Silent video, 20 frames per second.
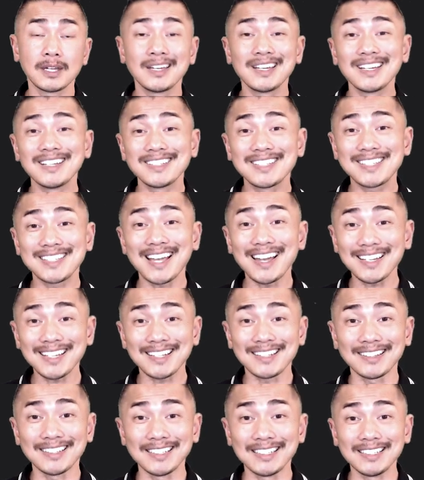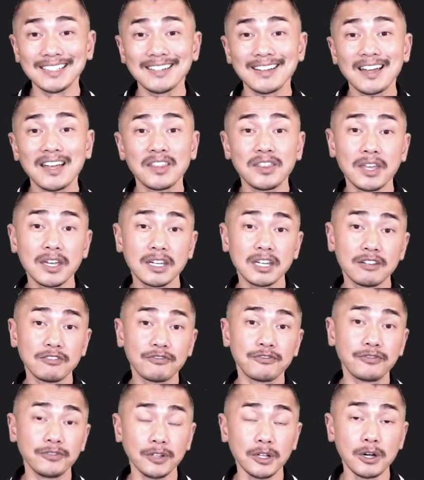Secondly, they can
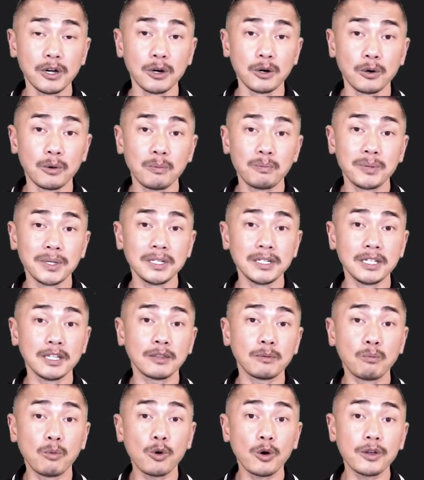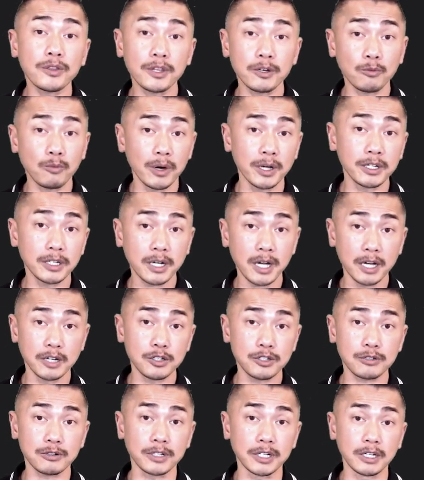flow beneath more than one
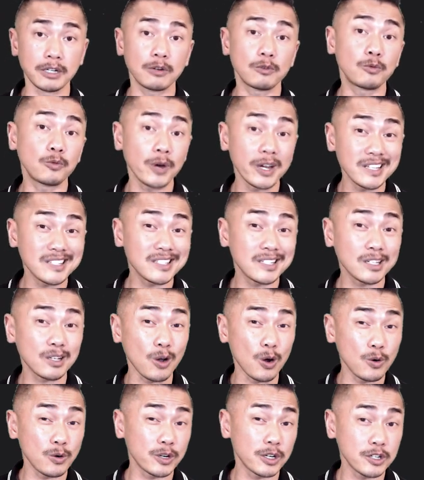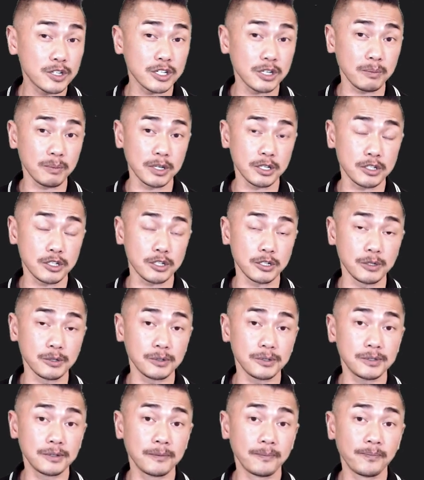country, raising ownership
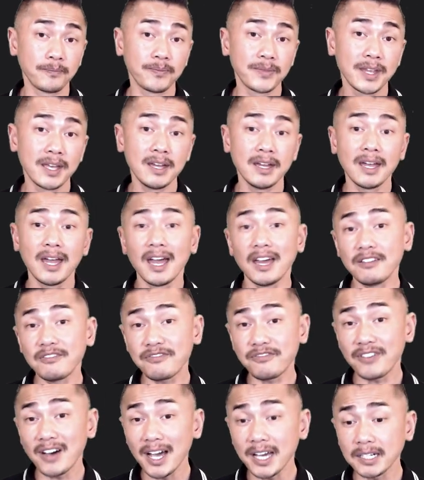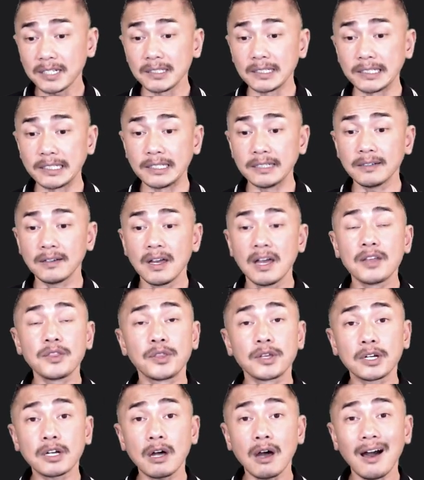issues. And finally, the
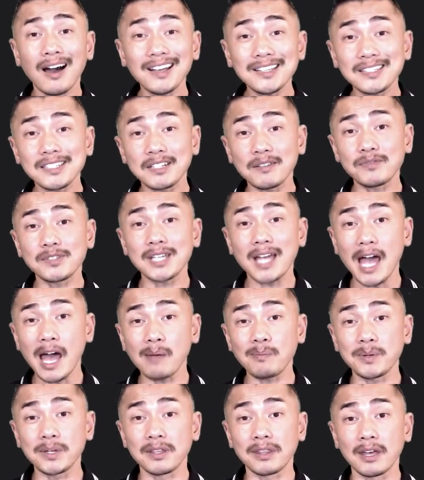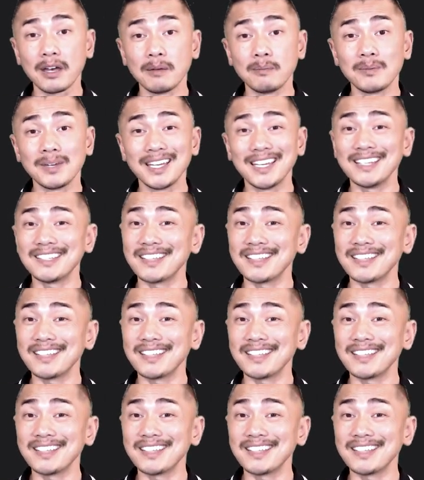cost of tapping them is